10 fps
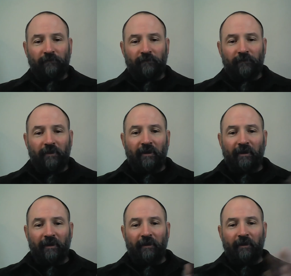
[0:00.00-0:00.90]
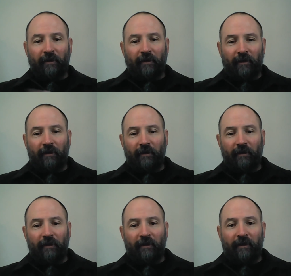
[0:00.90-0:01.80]

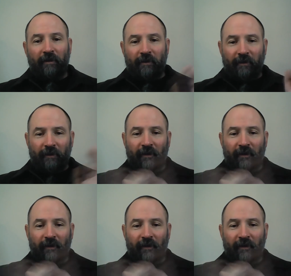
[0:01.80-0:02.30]
Nobody speaks.